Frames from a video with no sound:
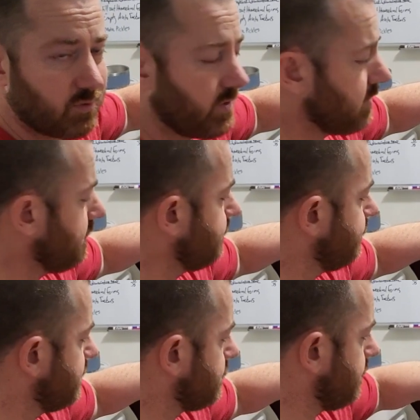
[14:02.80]
quickly.
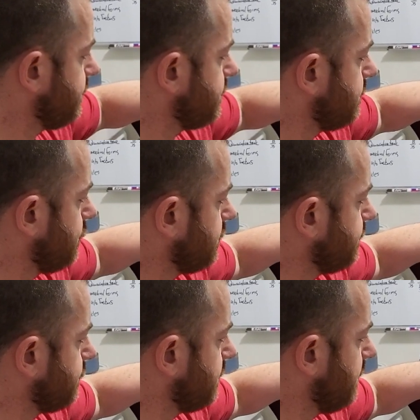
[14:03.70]
So I'm using
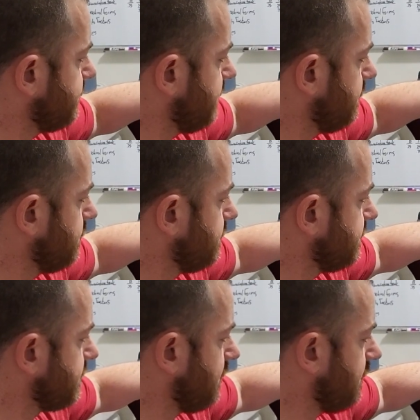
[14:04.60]
multiple cups here to
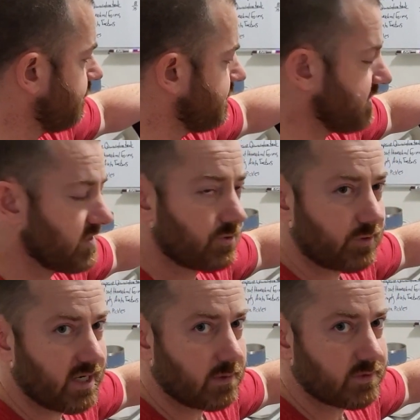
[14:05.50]
dissolve 6
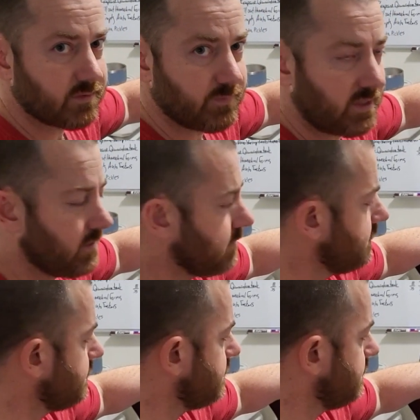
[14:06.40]
grams of
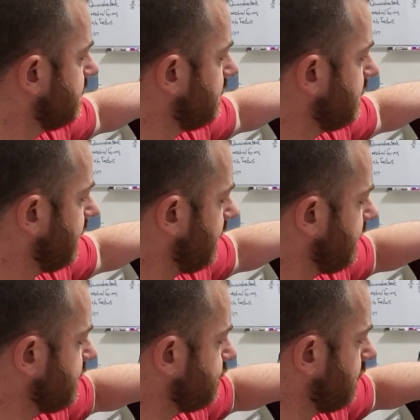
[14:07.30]
Paracleanse,
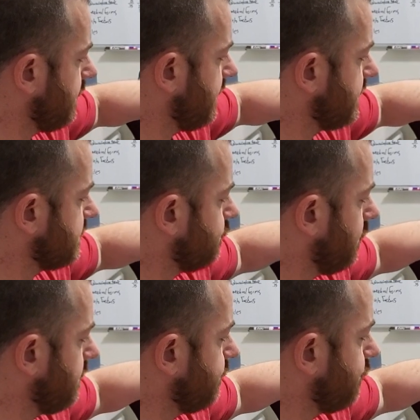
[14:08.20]
and each one has
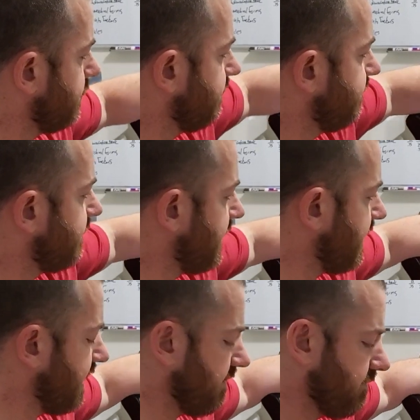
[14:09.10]

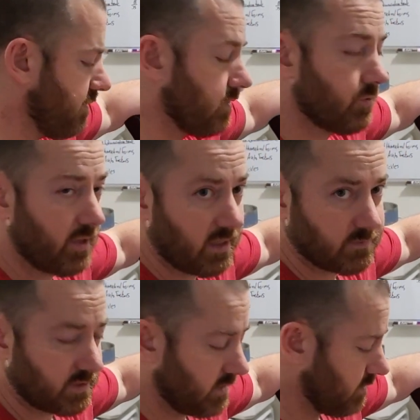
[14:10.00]
1.5
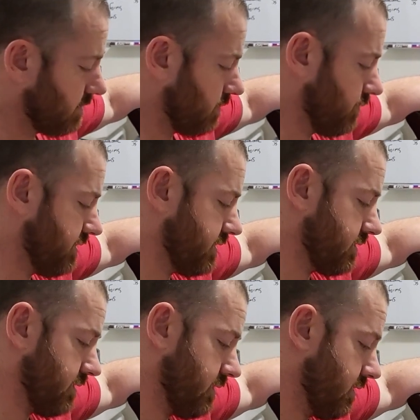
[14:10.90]
grams in it. So we'll
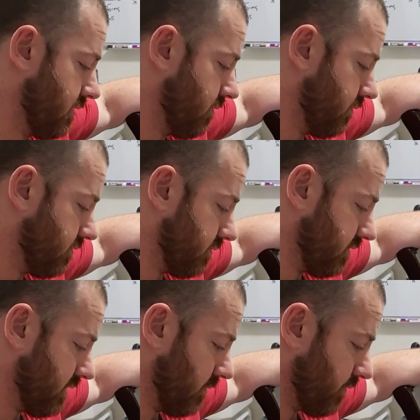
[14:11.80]
just
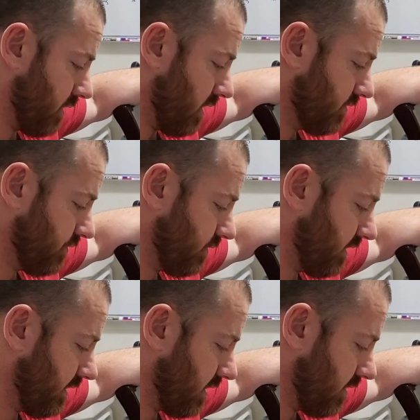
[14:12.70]
dump it onto
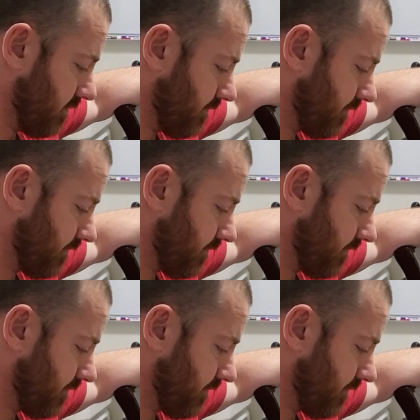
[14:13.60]
the